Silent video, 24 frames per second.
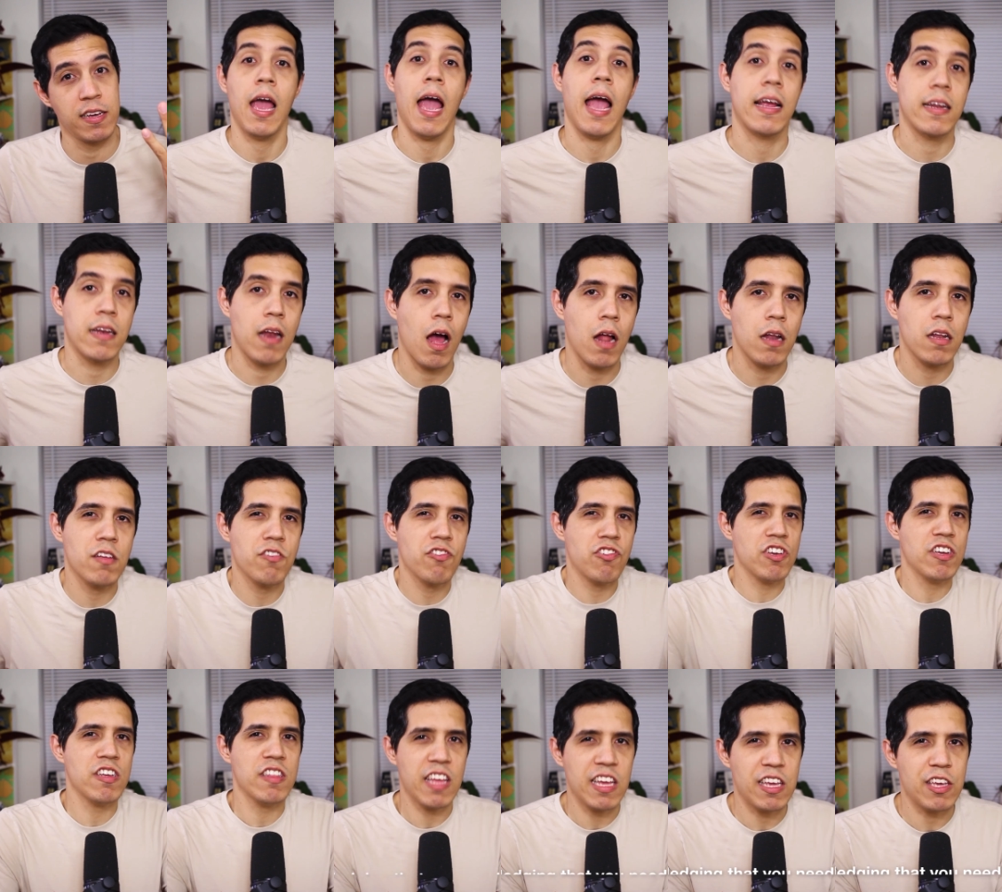
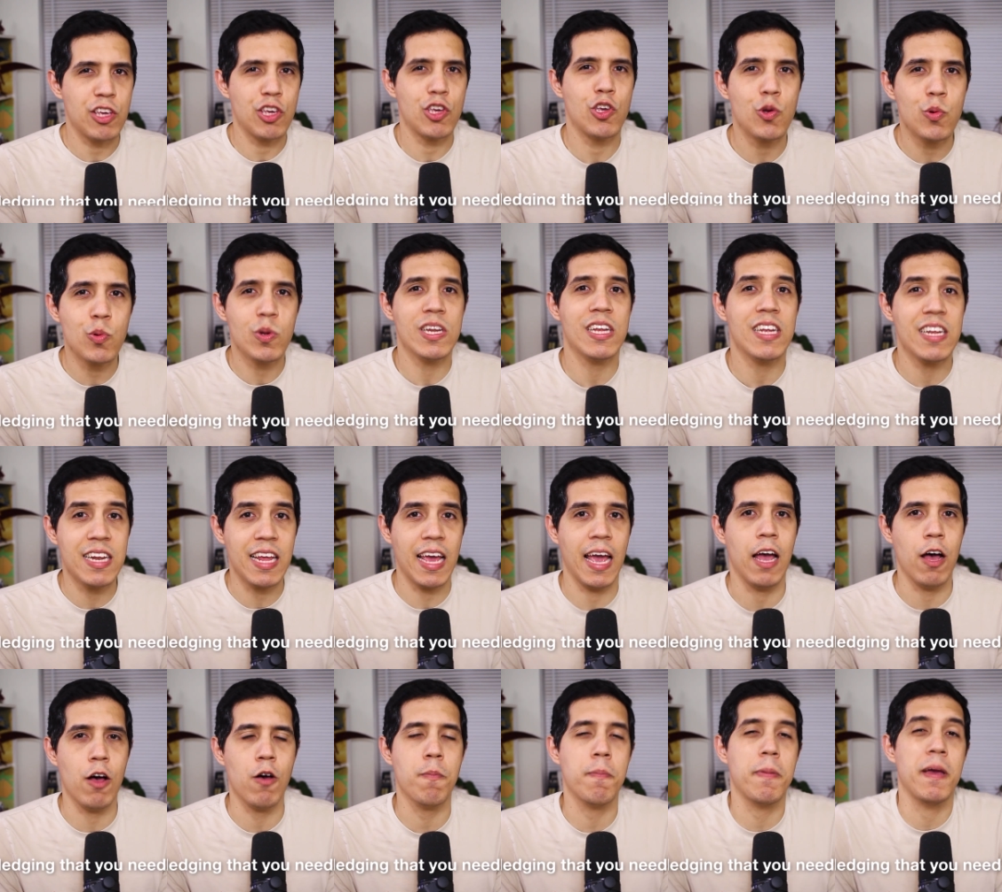Acknowledging that you need
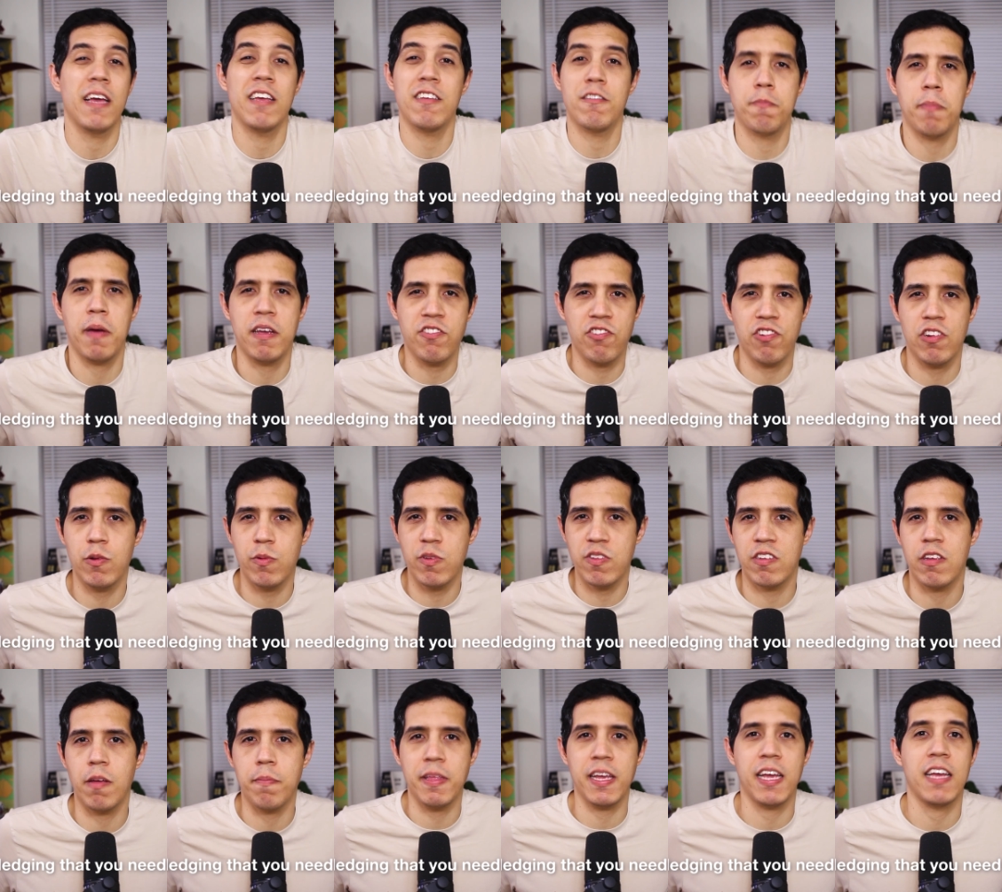help, especially with
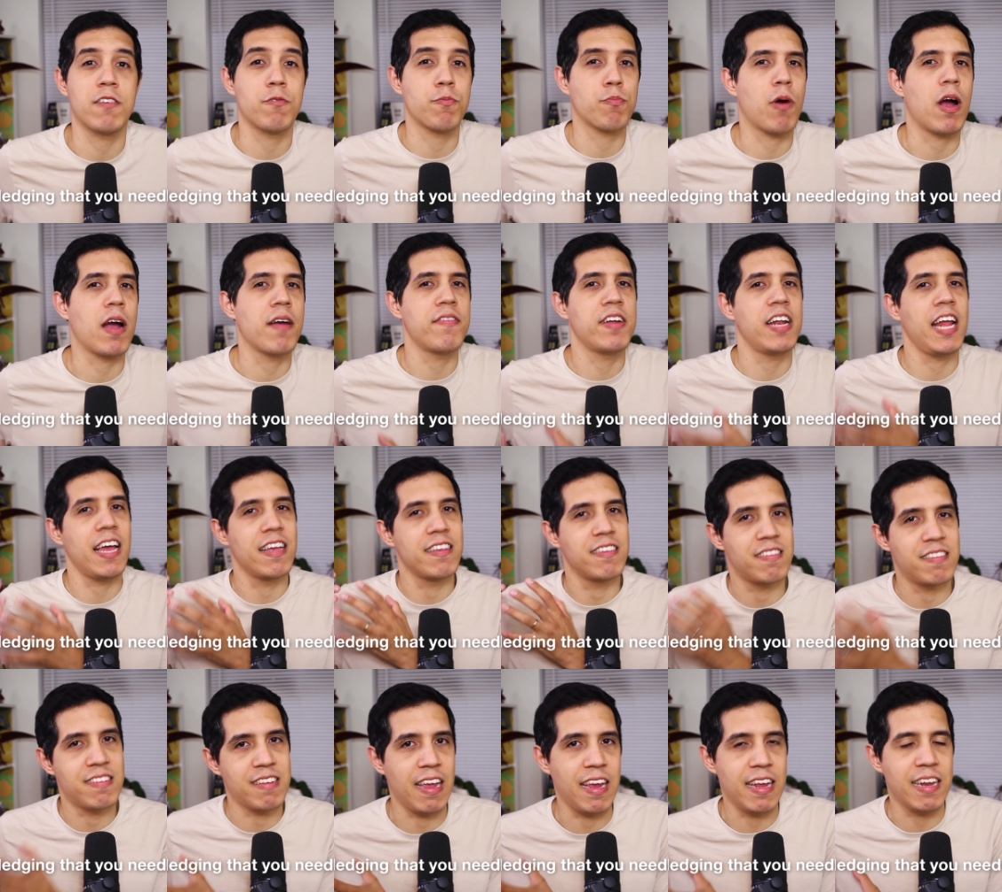something as private
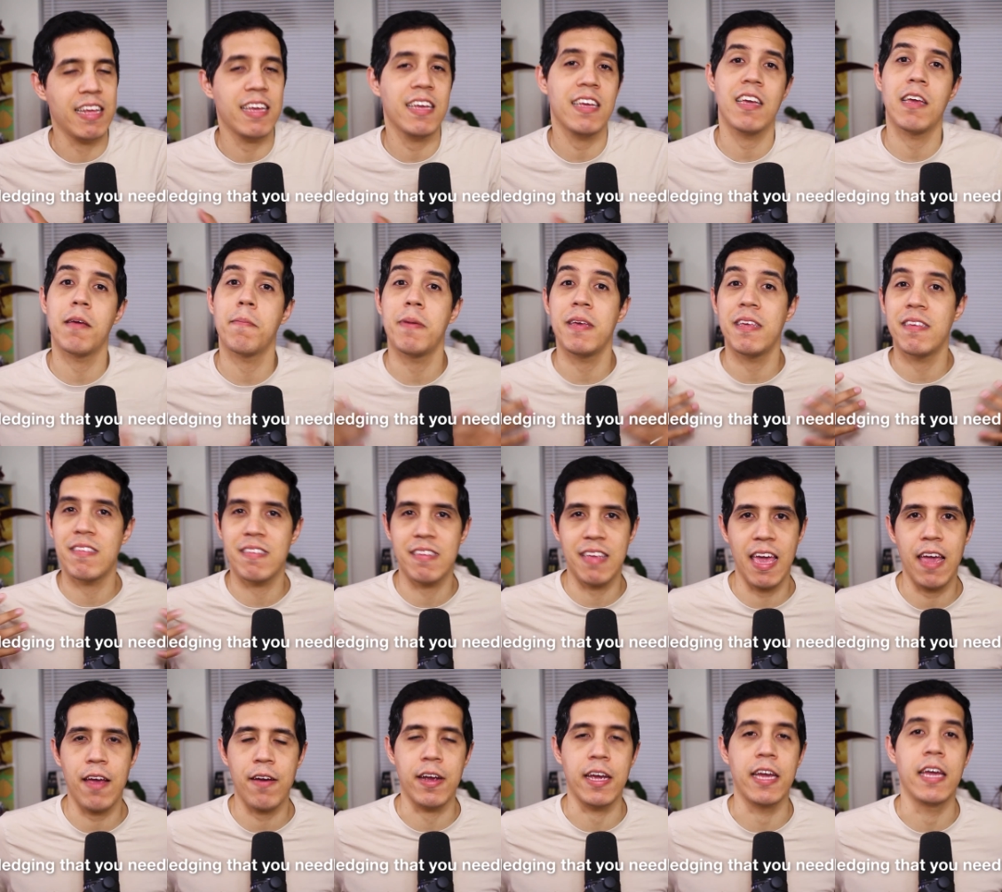as dating, can be
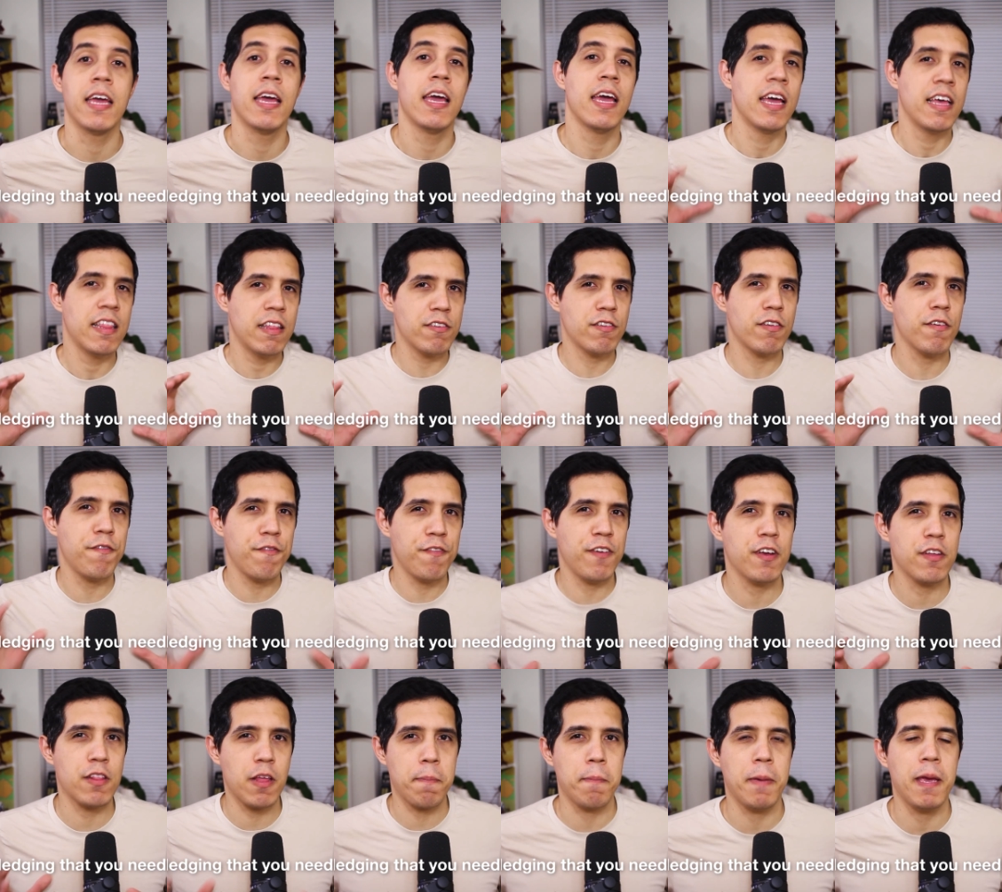scary. There's a
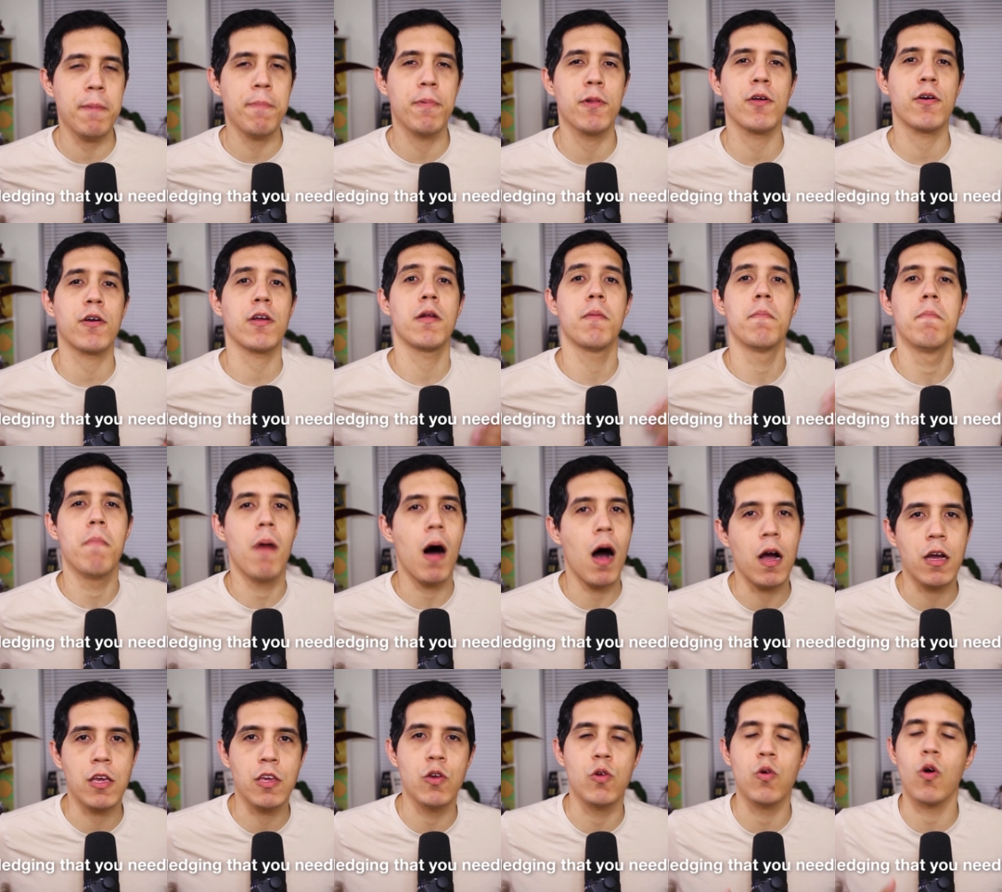fear that people are going to
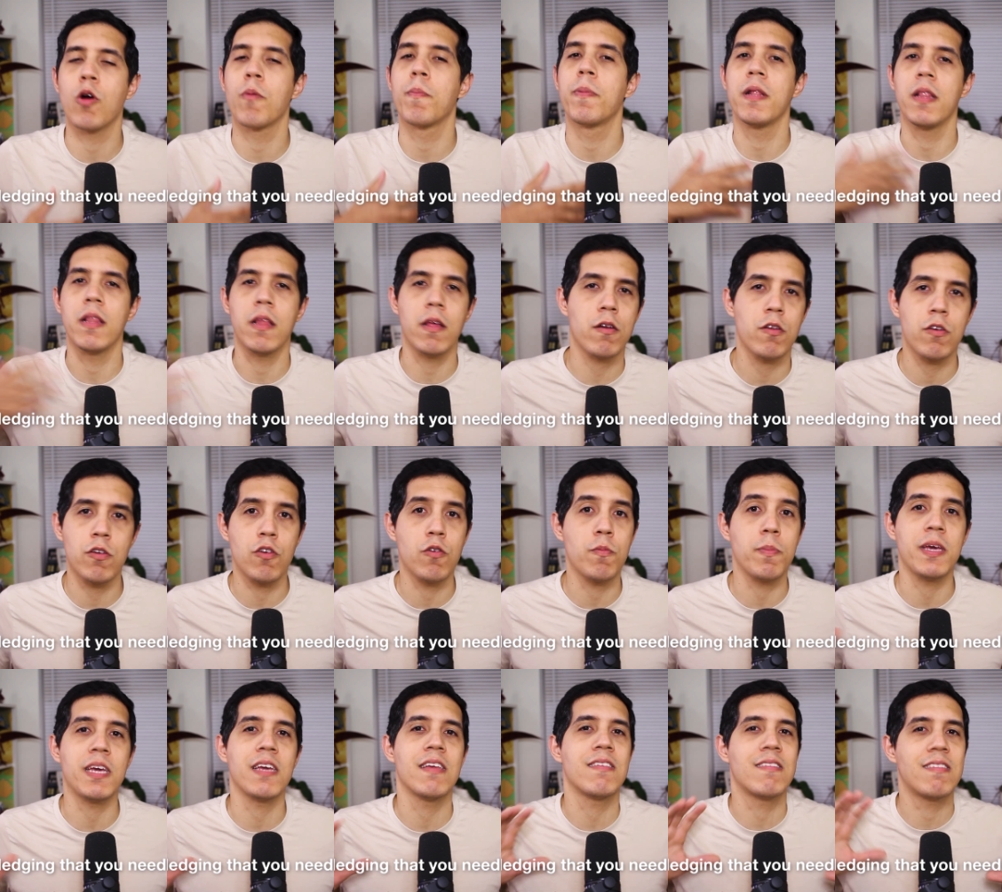mock you or belittle you
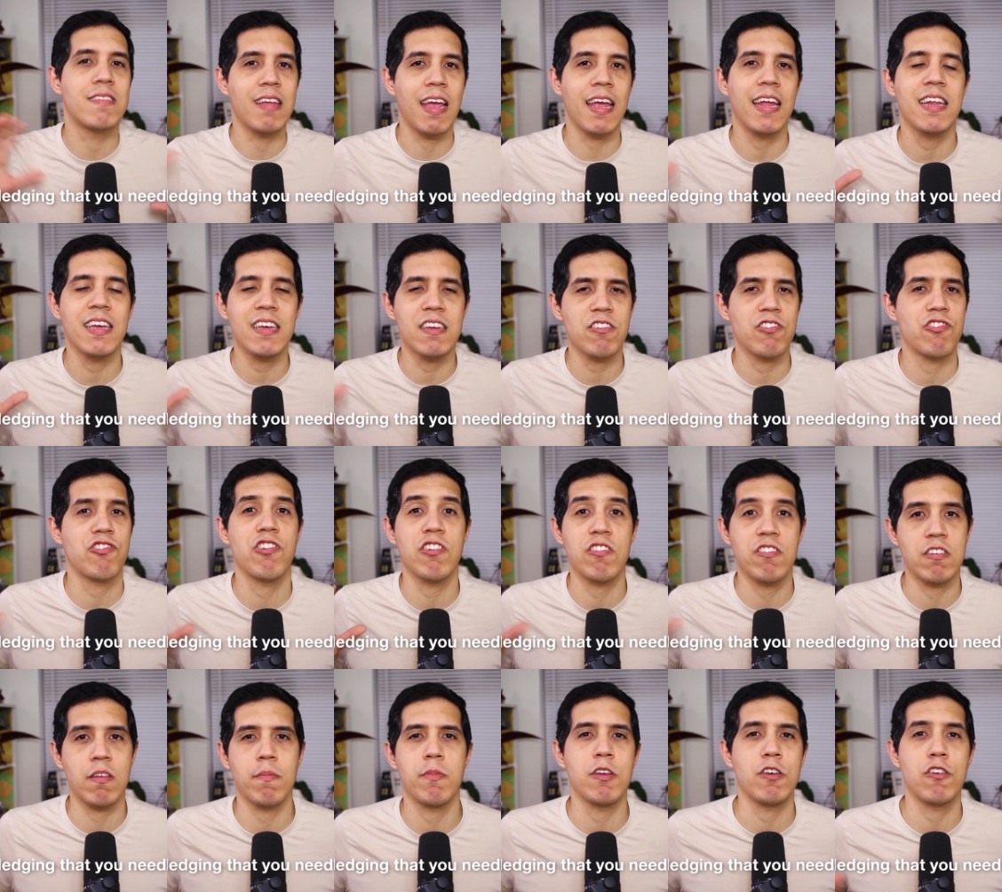because dating is just
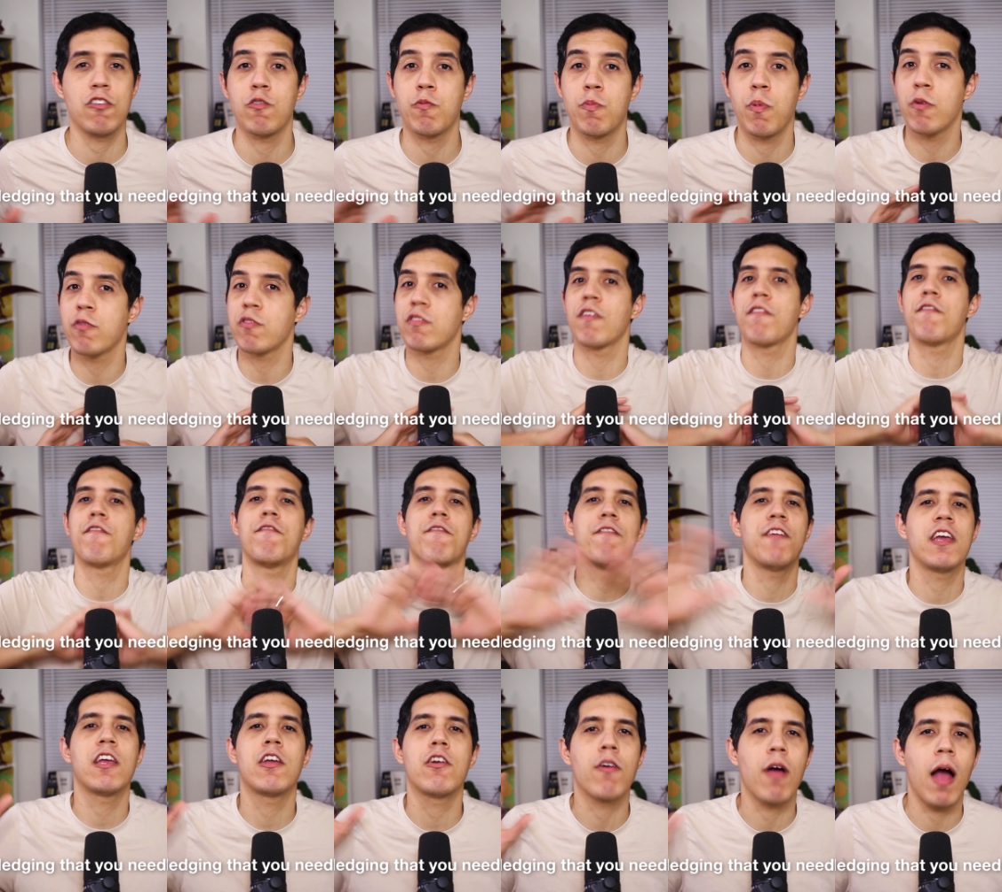something you're supposed to
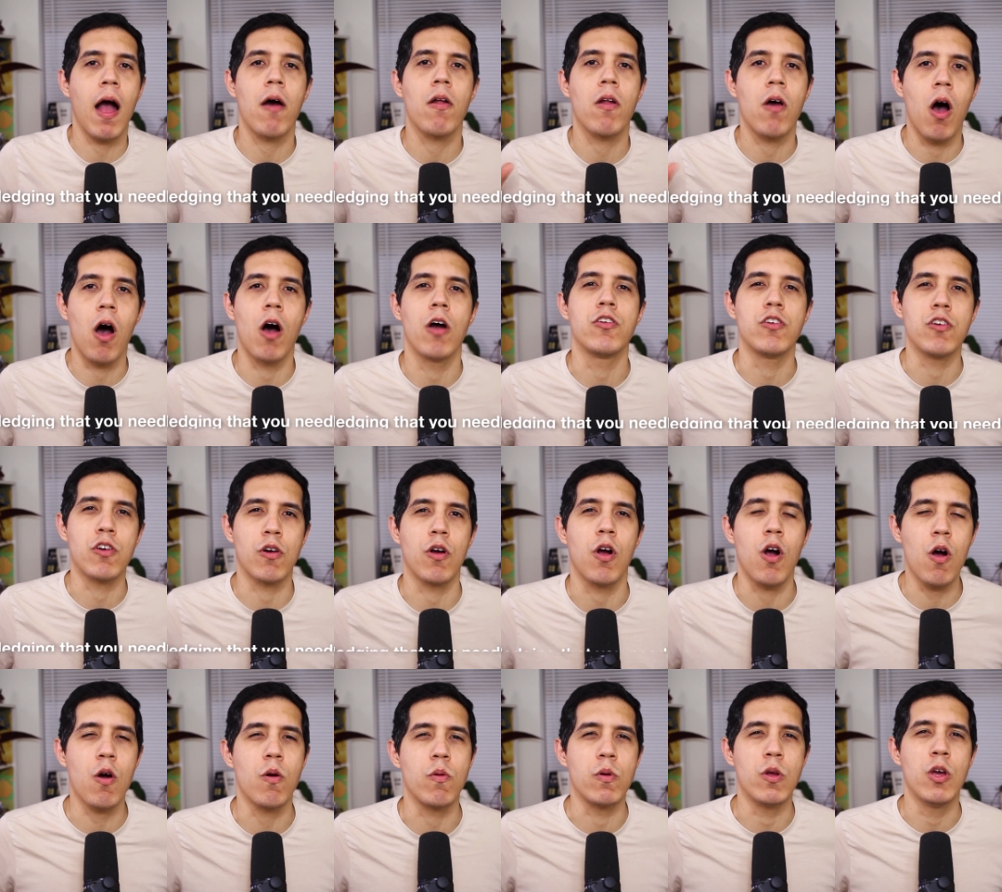figure out on your
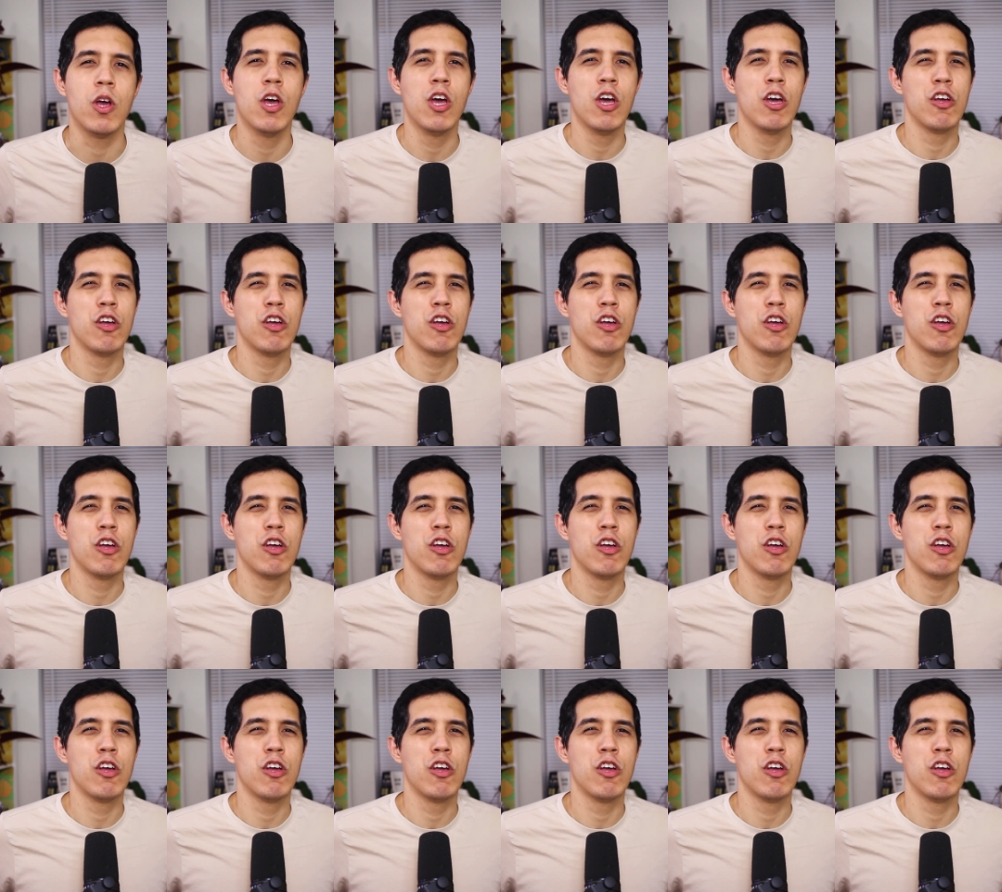own.